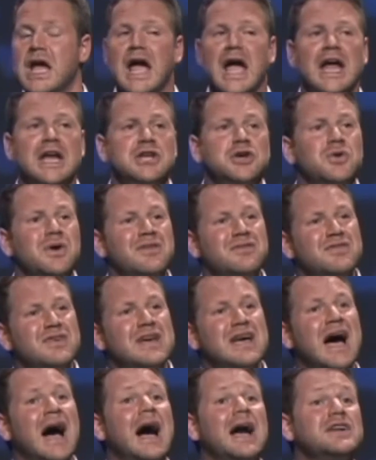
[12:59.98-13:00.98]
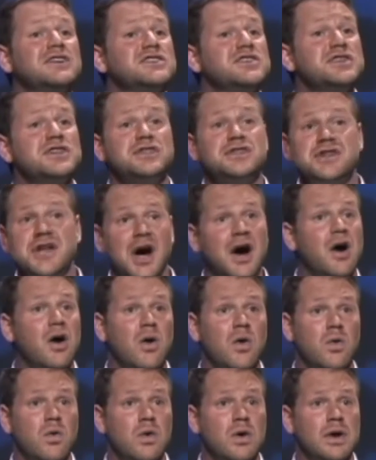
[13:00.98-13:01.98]
And you have got to
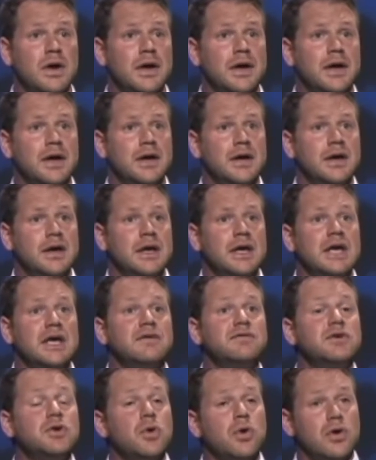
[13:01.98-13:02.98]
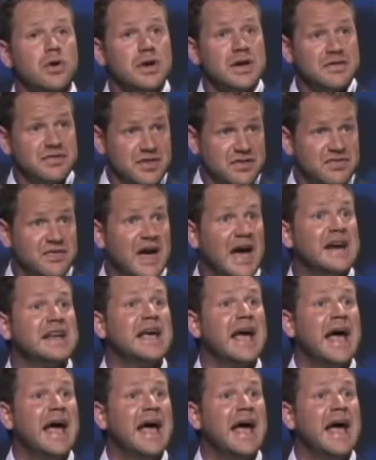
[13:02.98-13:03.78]
know if the fatty